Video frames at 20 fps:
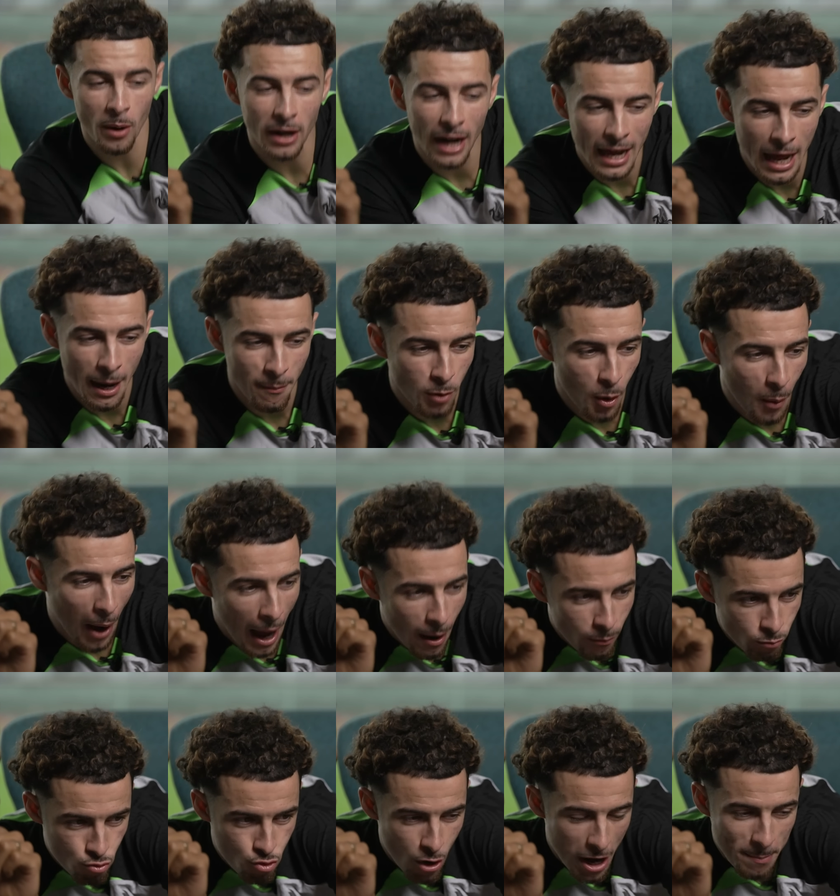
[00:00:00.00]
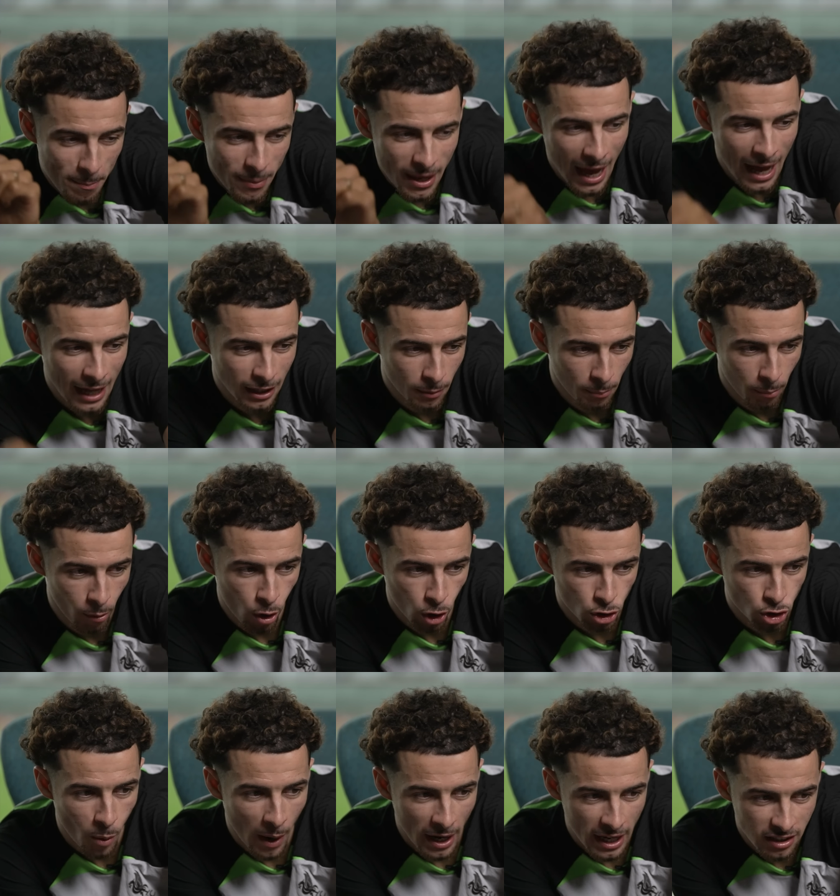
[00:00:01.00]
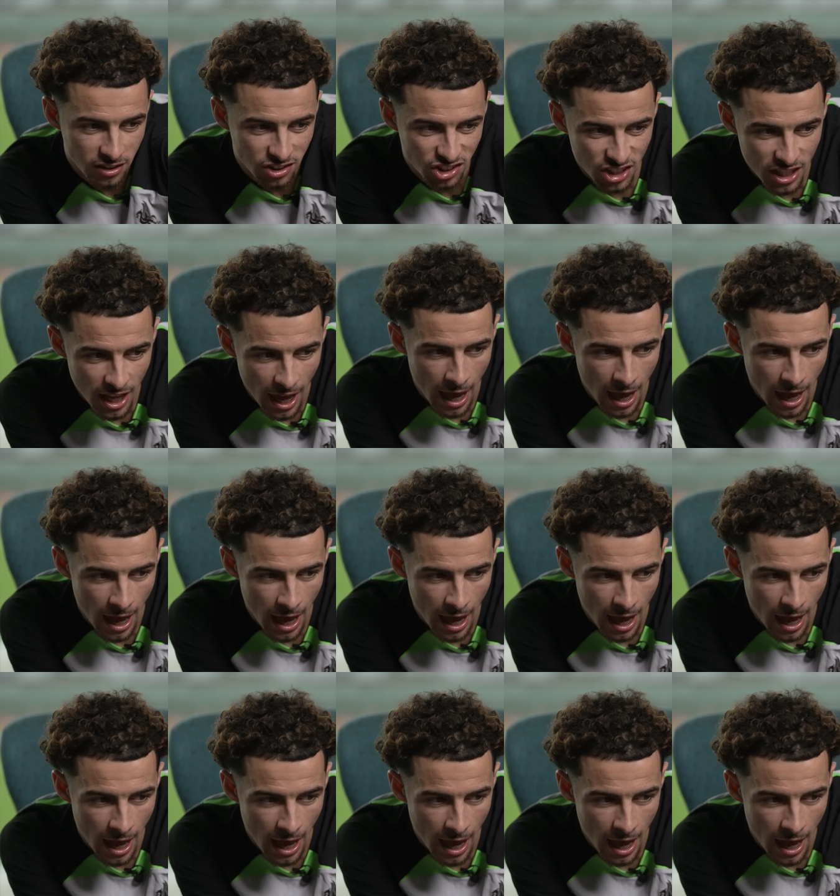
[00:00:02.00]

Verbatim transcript: where I am, though. I'm right behind the ball, so I can see